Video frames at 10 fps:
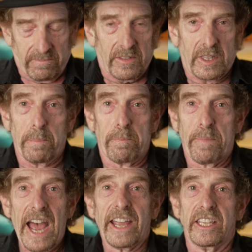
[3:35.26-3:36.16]
the
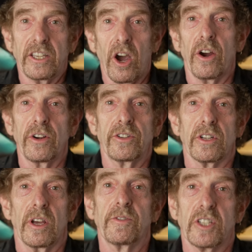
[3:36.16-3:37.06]
backyards
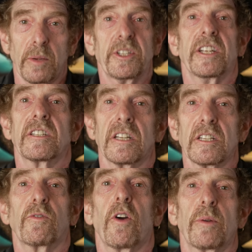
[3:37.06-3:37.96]
of
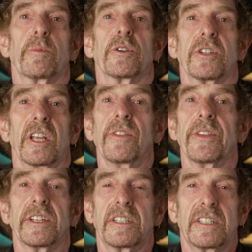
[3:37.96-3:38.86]
subsistence farmers in
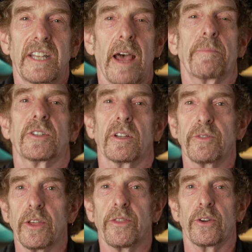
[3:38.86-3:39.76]
the depths of
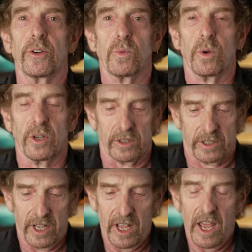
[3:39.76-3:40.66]
the third
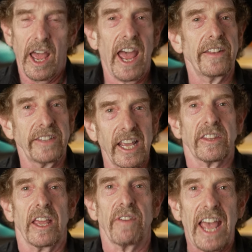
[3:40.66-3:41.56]
world, and yet
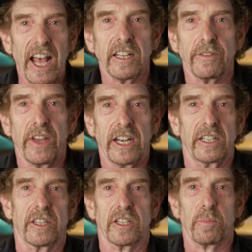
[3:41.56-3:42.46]
they've
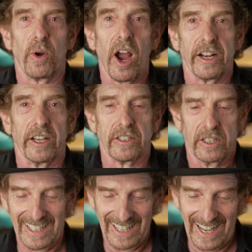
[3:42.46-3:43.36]
elevated this product.
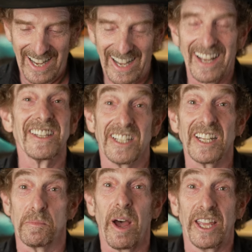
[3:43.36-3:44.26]
This is my